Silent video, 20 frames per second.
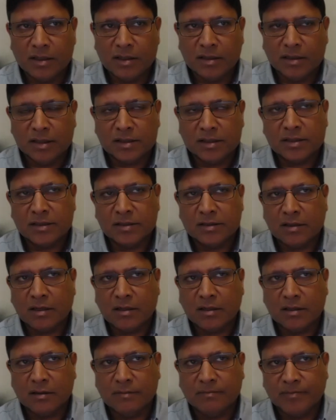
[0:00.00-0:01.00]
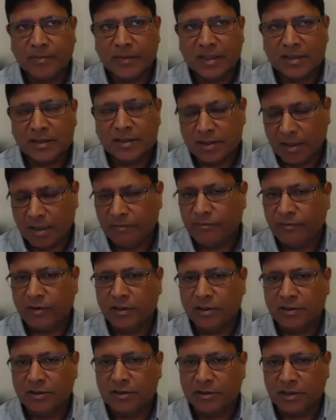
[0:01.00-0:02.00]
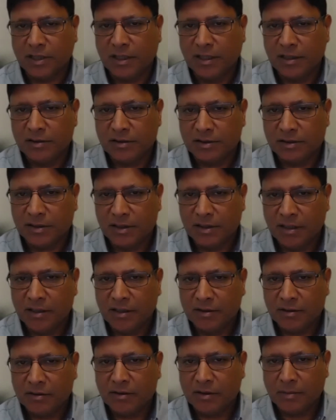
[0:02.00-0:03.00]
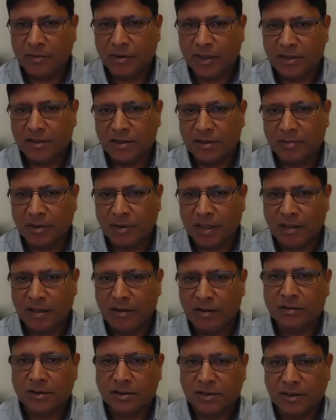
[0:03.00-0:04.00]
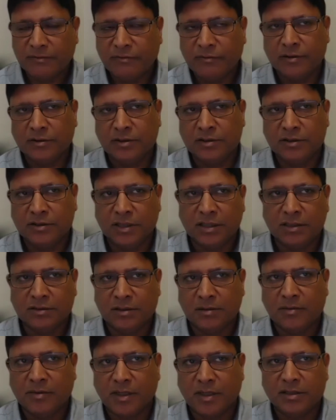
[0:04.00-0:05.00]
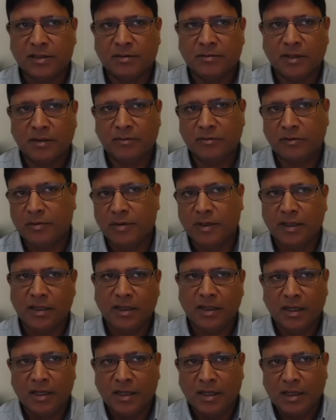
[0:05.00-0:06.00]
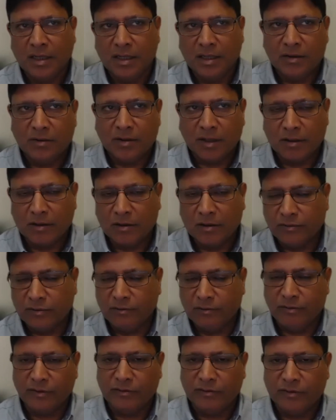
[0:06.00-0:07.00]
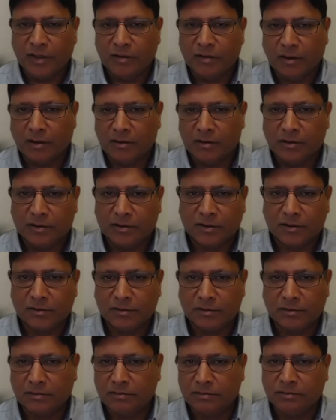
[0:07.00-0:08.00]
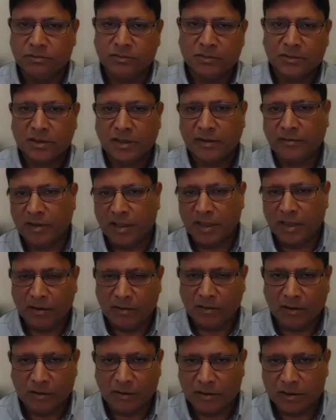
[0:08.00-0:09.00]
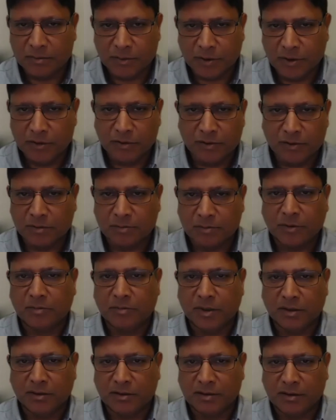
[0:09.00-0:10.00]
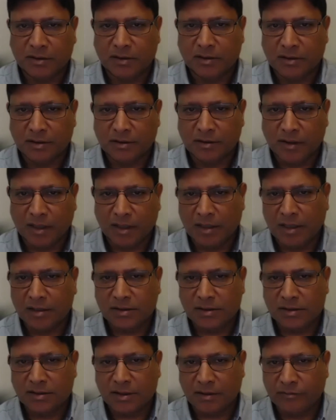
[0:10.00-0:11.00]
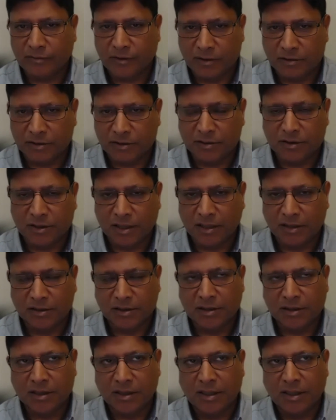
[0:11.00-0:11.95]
This is not a step function change into your pricing plan. A step function change in a pricing plan would be, I go from $50 to $79 per user per month. Okay, that's a step function change.